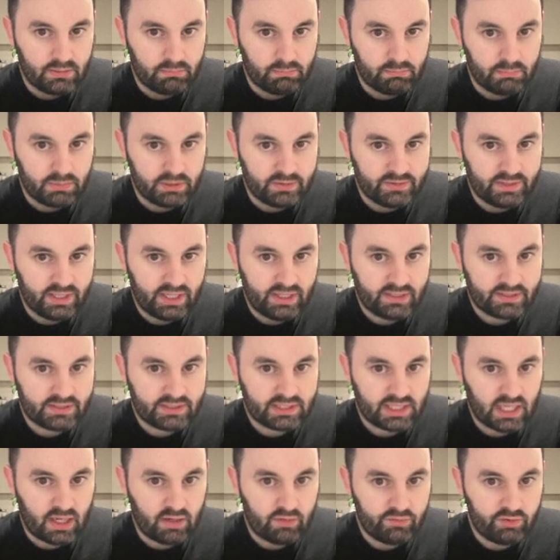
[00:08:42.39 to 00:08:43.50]
Mateus
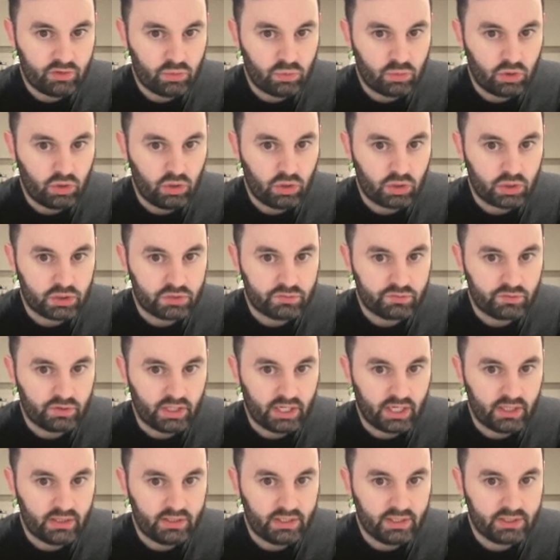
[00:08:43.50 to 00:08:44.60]
Savio or Lucas
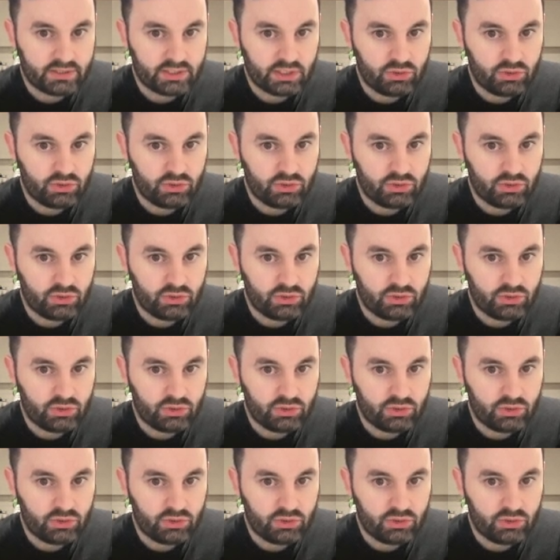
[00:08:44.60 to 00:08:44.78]
Fernandez.